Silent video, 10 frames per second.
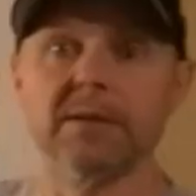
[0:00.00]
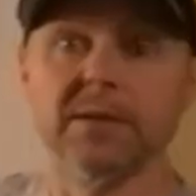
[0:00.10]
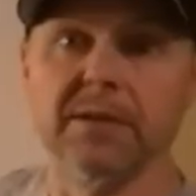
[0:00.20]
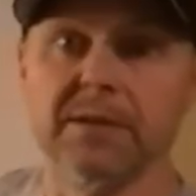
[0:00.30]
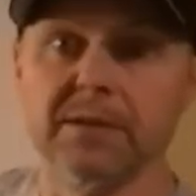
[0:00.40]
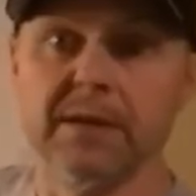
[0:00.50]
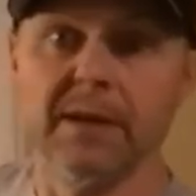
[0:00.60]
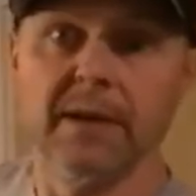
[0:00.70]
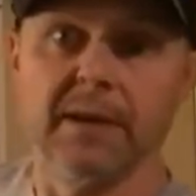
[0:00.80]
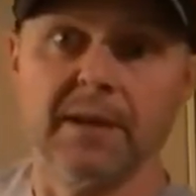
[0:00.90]
is
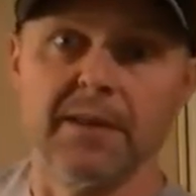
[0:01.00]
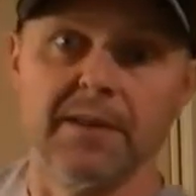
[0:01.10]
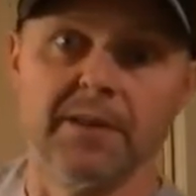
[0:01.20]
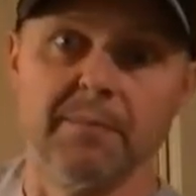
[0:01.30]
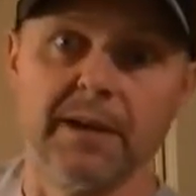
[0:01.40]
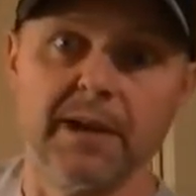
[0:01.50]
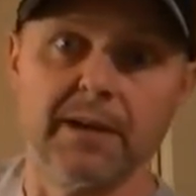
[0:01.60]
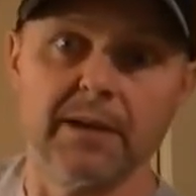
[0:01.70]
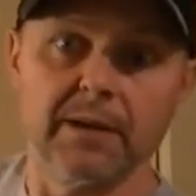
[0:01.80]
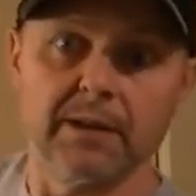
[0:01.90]
the
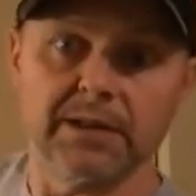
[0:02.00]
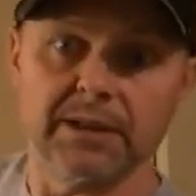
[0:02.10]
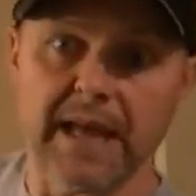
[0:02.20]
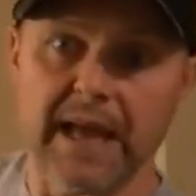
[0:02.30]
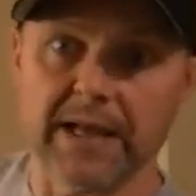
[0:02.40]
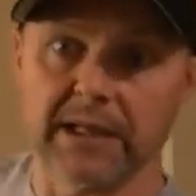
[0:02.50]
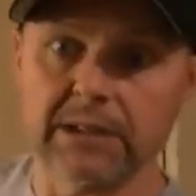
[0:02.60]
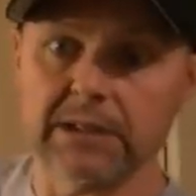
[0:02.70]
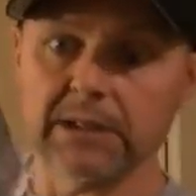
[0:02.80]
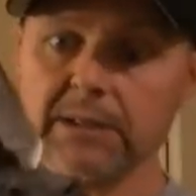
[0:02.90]
Bear
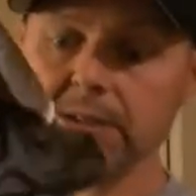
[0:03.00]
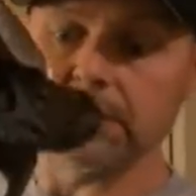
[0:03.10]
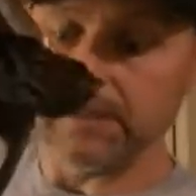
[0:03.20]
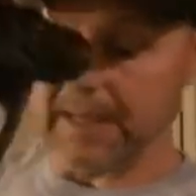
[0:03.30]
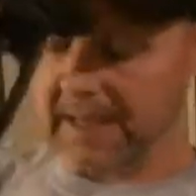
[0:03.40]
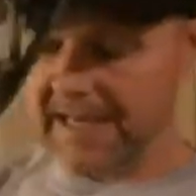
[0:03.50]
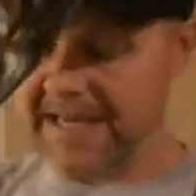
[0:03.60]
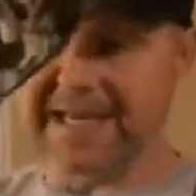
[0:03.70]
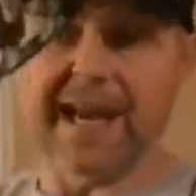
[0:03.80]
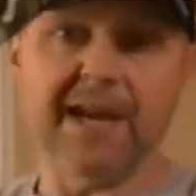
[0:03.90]
Status
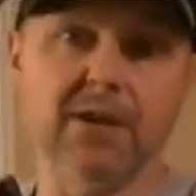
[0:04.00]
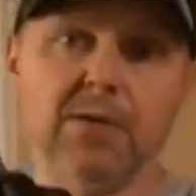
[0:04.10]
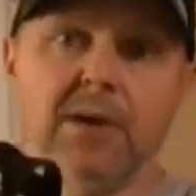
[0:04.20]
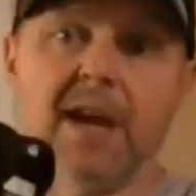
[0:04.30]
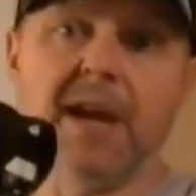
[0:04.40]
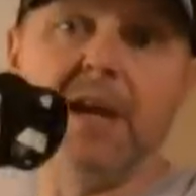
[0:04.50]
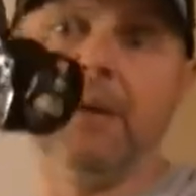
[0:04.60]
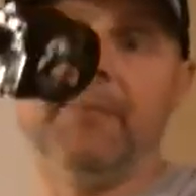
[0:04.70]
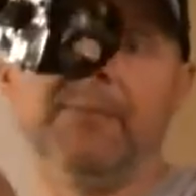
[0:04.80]
EKO cam.